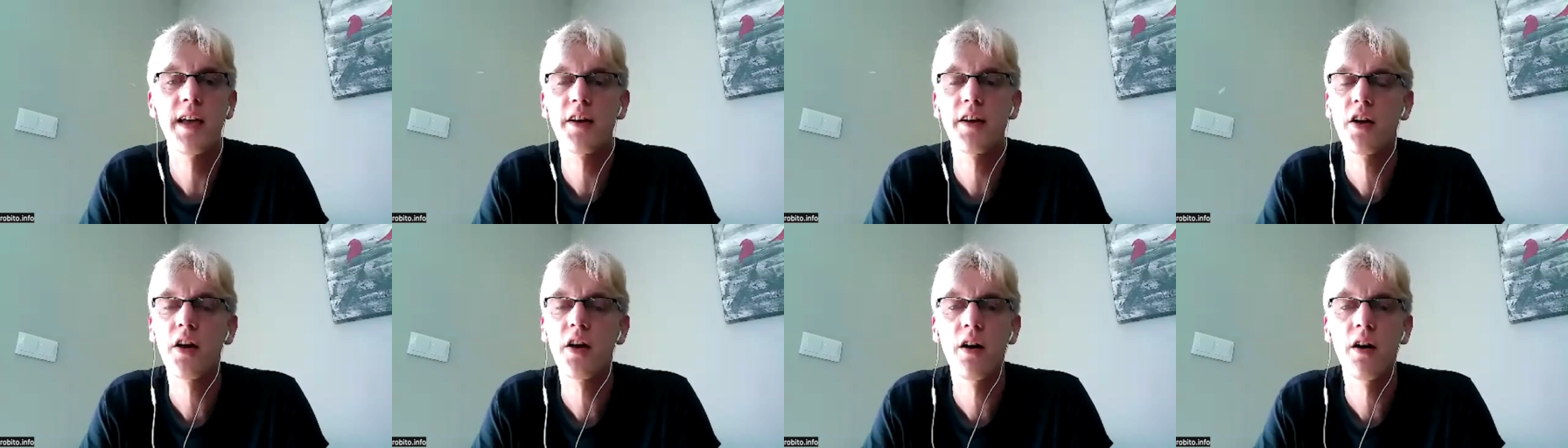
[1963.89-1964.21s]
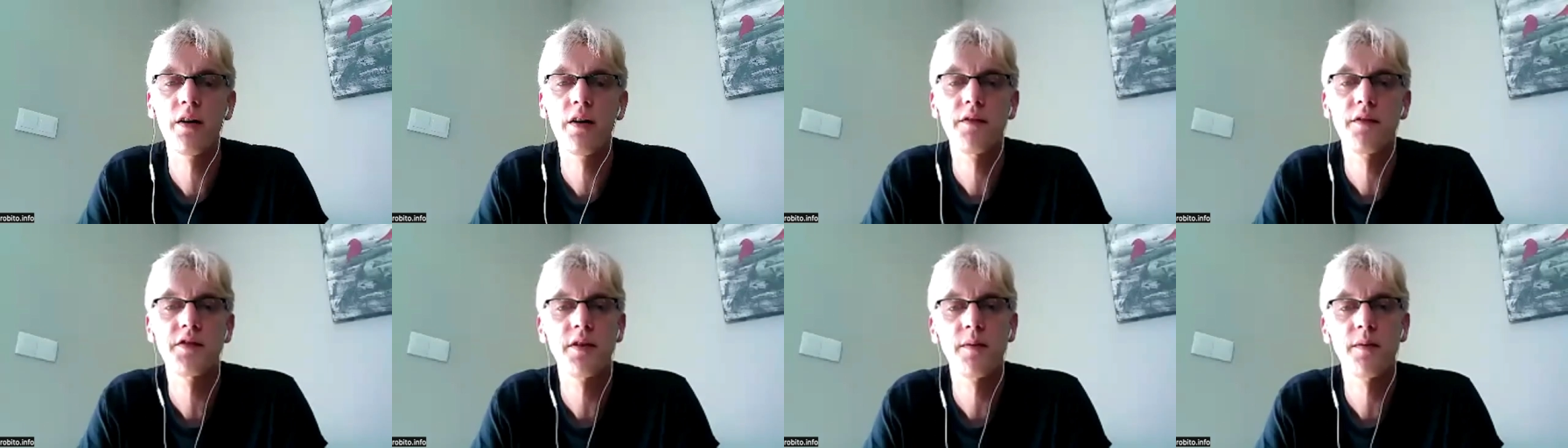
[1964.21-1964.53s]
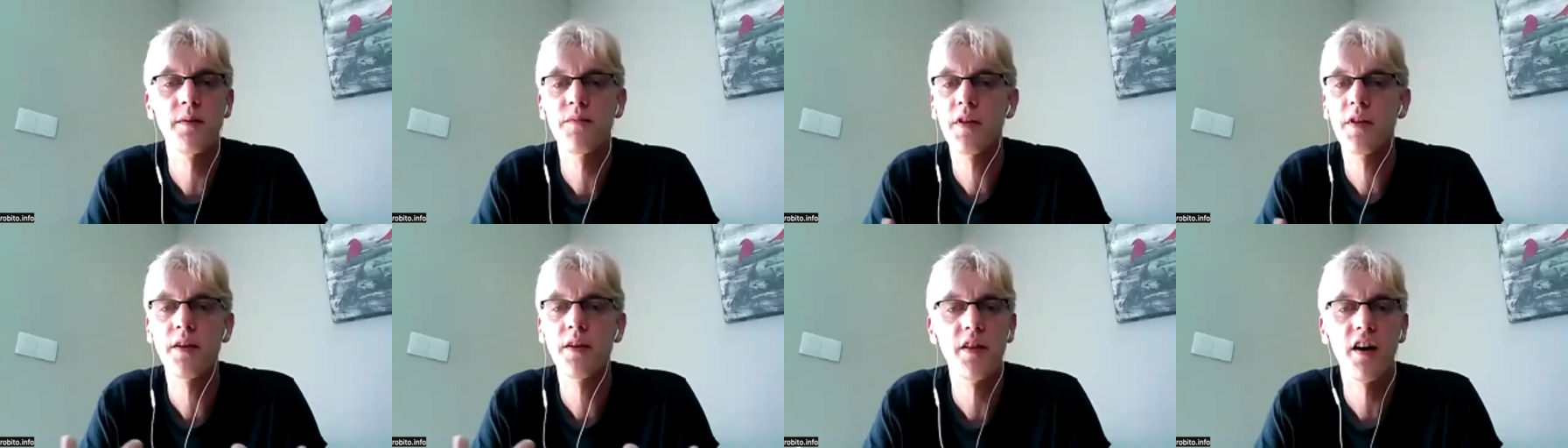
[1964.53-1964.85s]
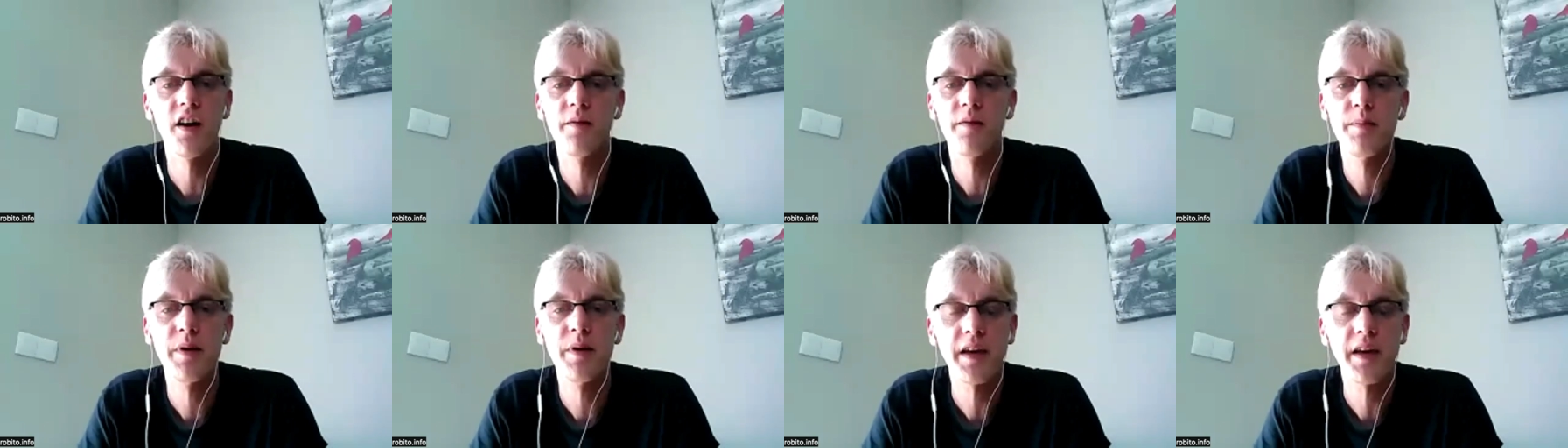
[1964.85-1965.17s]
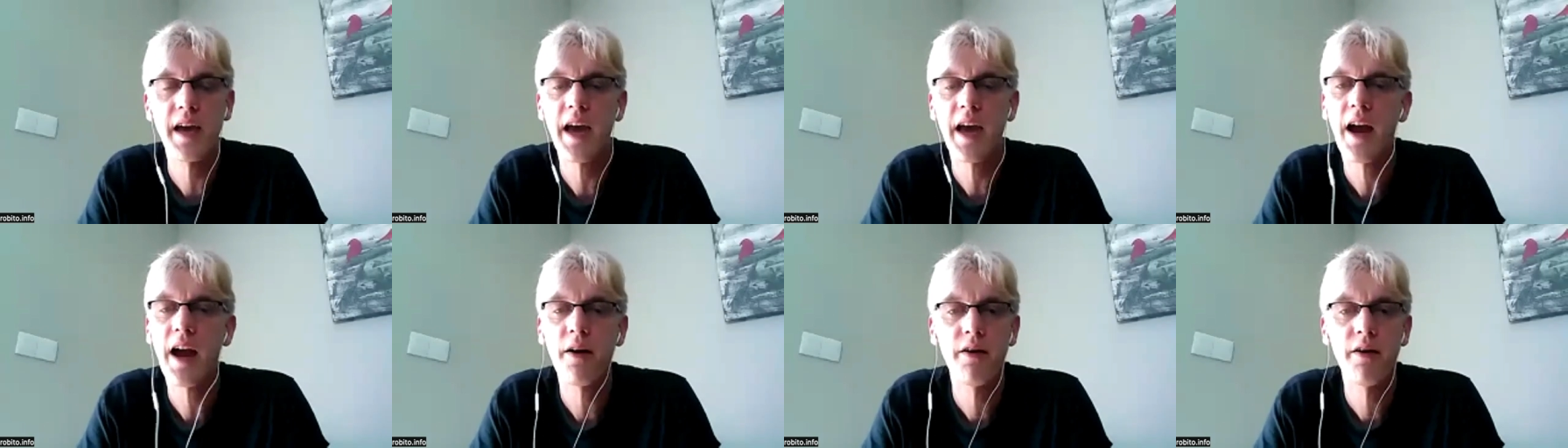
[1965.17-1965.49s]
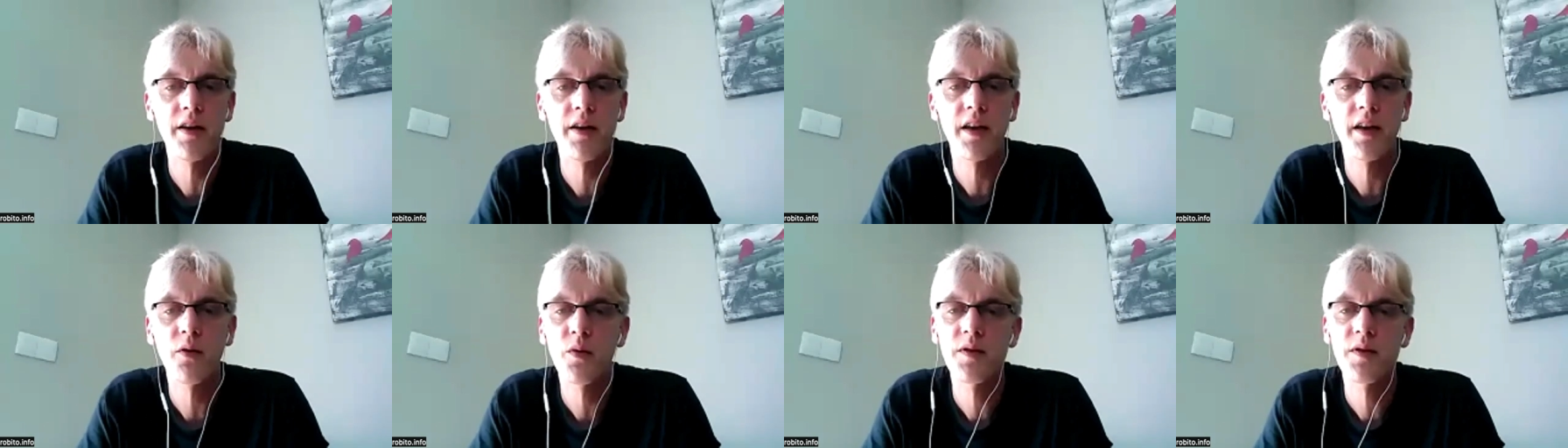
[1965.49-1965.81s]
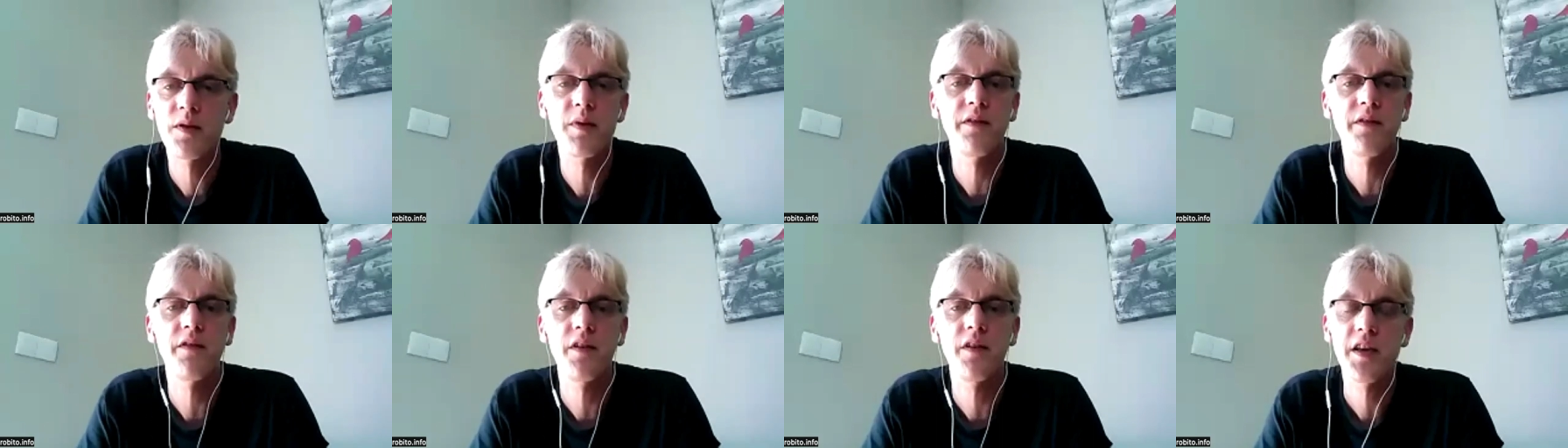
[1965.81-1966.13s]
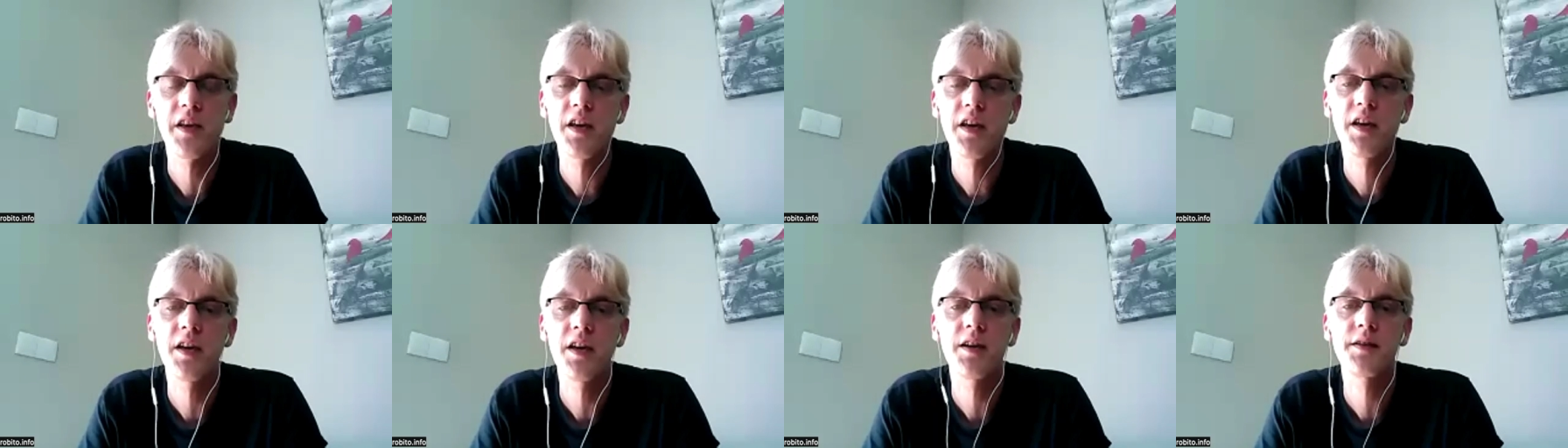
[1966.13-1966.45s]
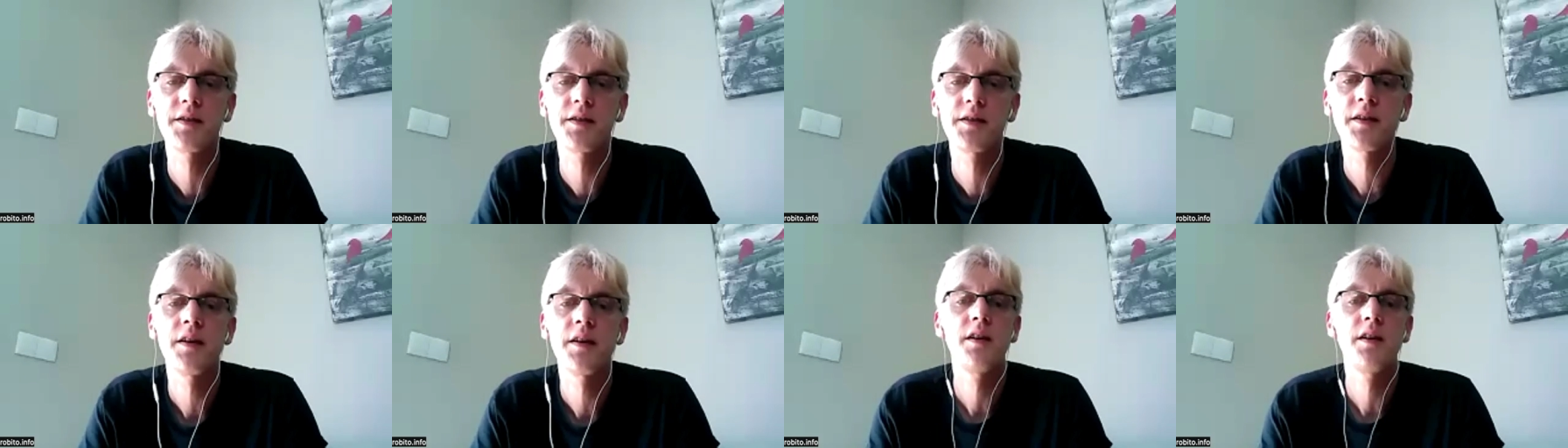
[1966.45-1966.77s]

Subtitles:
go of something that I've been carrying with me for years.